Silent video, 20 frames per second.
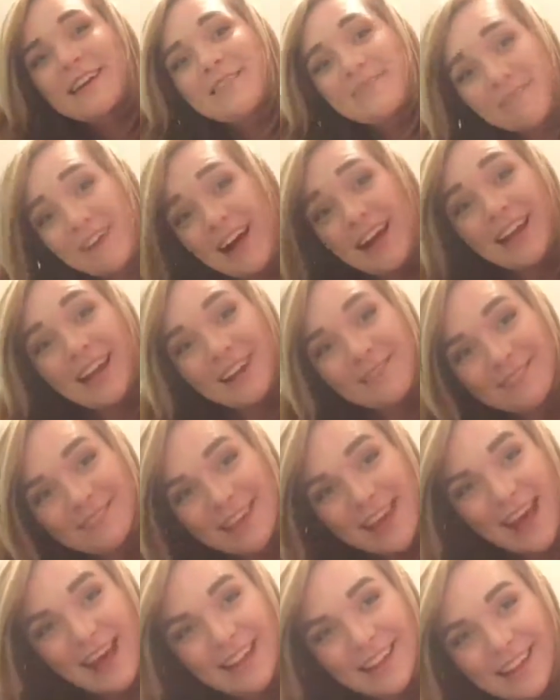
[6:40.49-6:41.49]
My name's
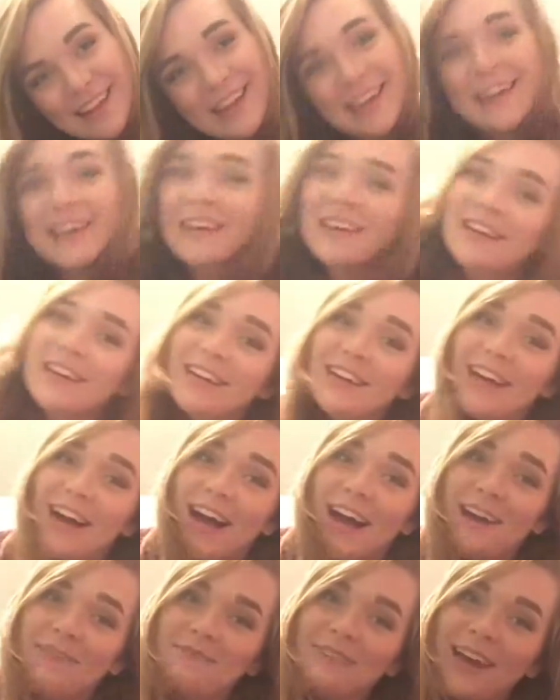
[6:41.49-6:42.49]
Allie.
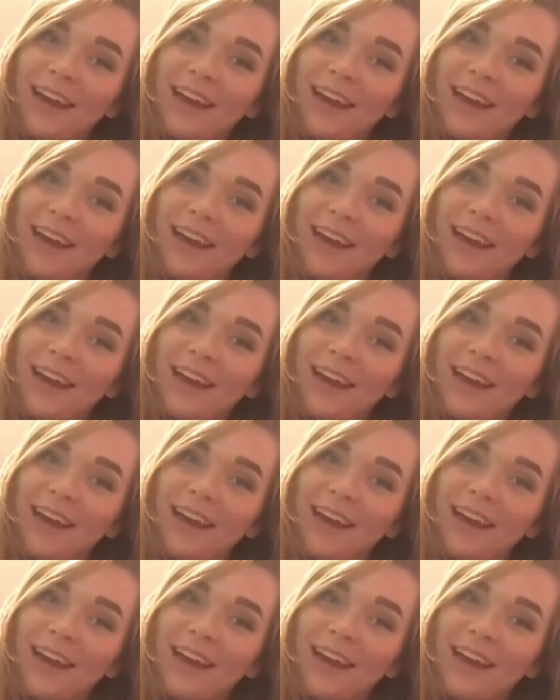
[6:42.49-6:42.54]
I'm